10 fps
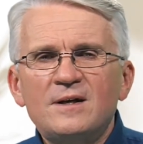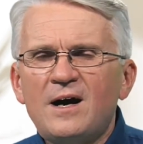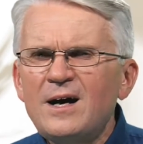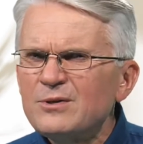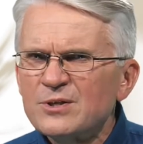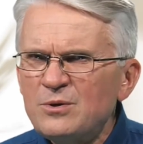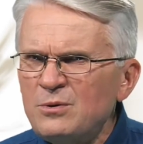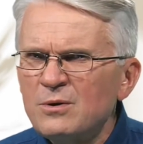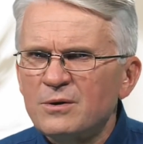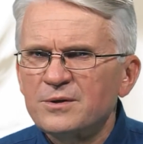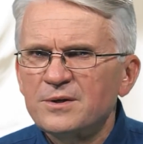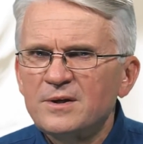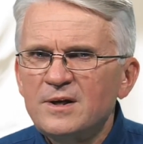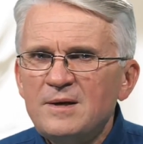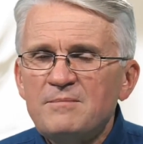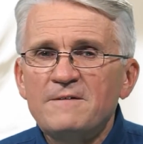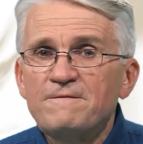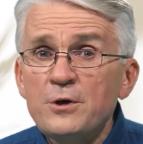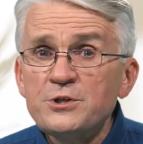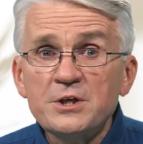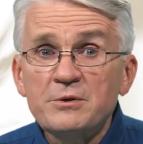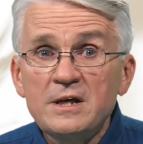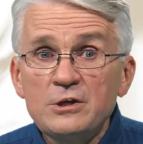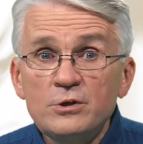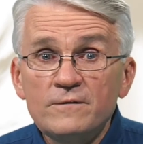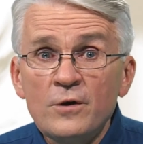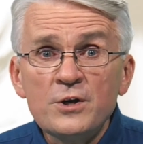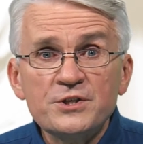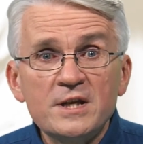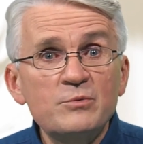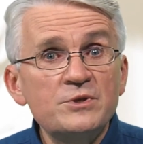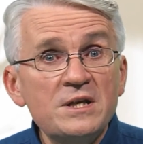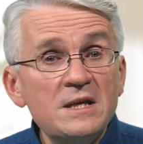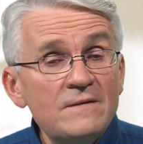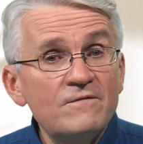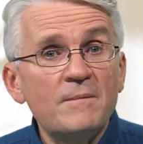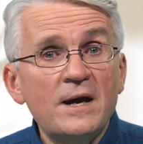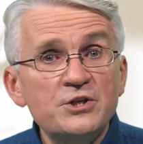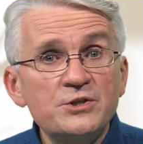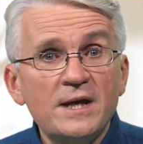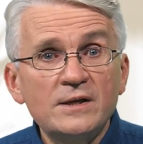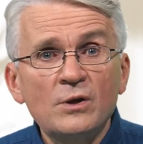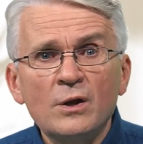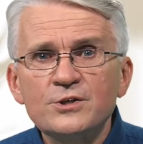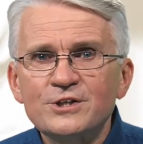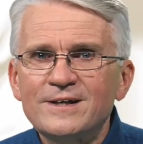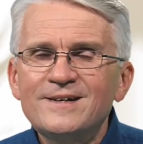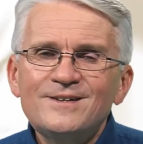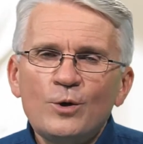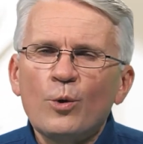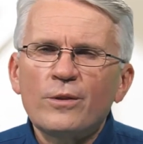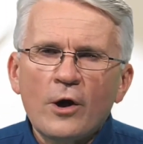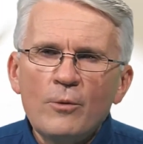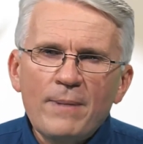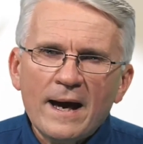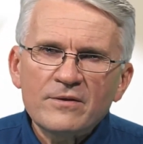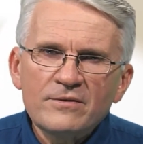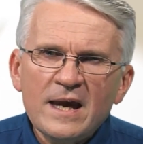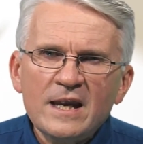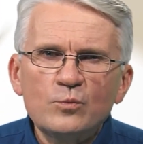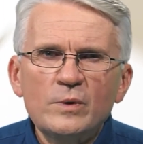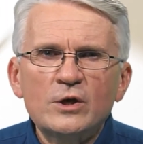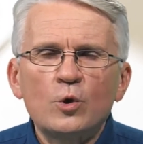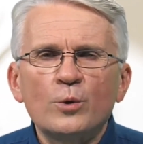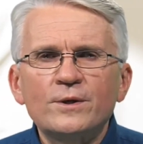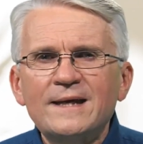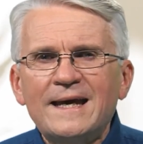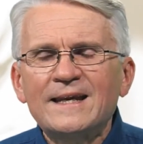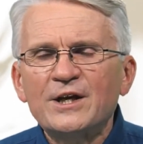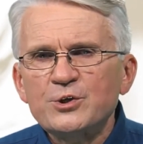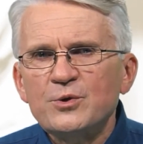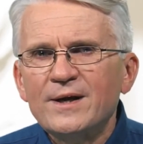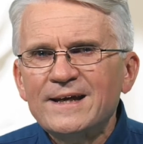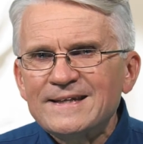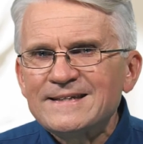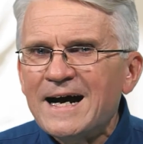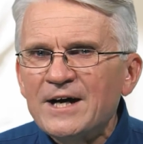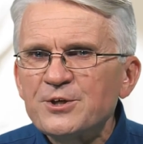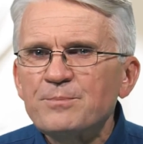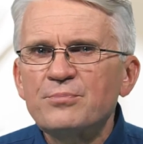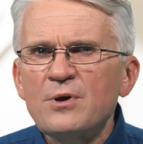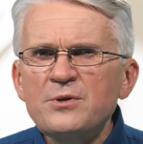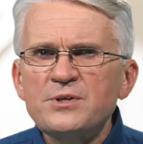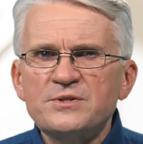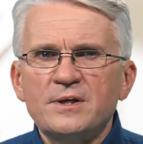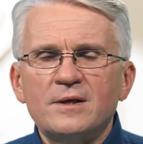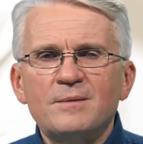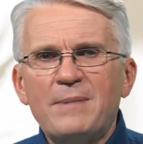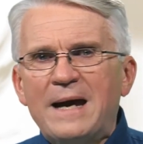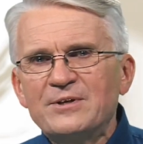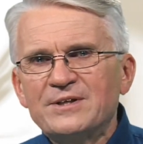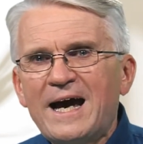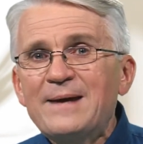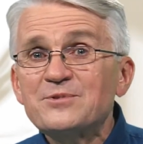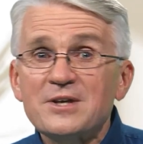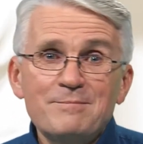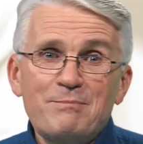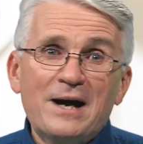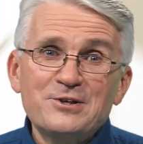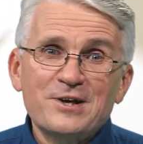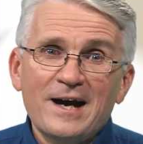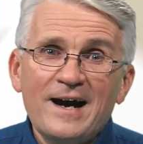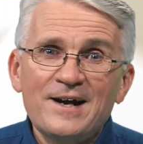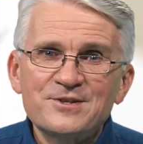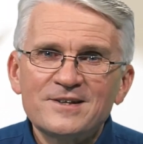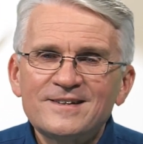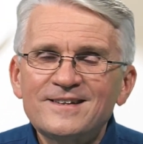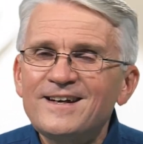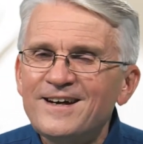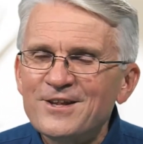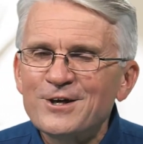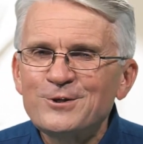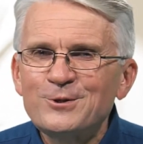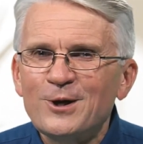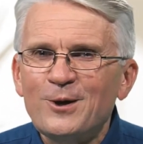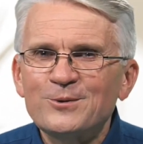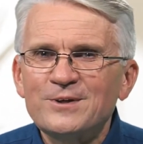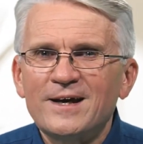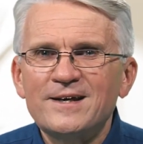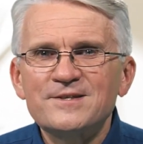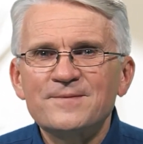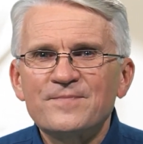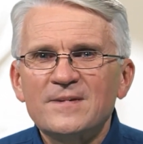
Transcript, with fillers: I was hooked. My first degree at university was in information technology, although back then we called it electronic data processing, paper tapes, punch cards, ah, the good old days.